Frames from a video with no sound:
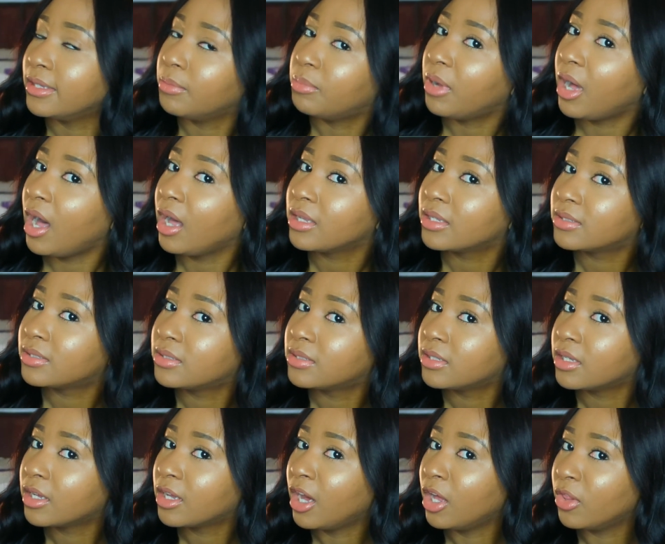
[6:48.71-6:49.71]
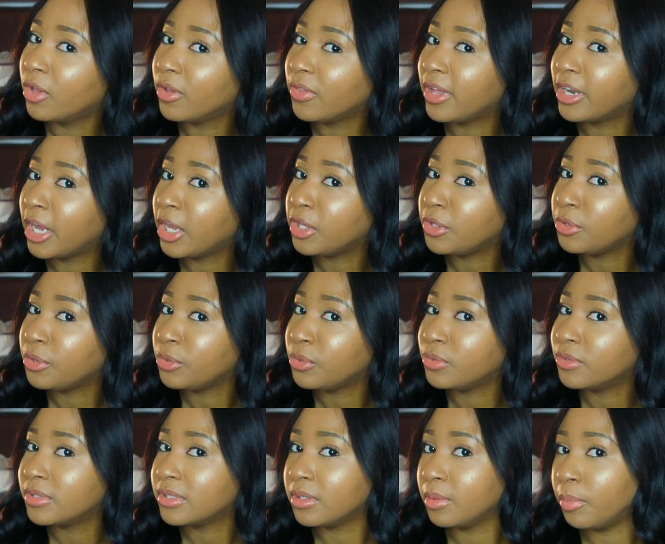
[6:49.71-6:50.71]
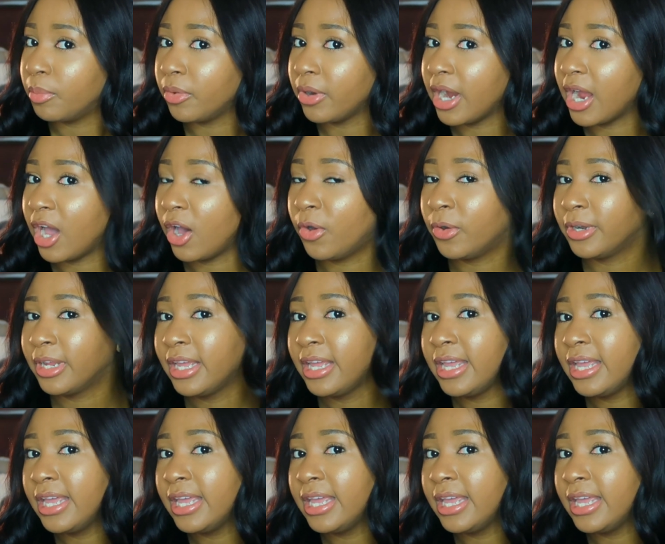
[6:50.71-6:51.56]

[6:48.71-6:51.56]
the box color that I used, the brown,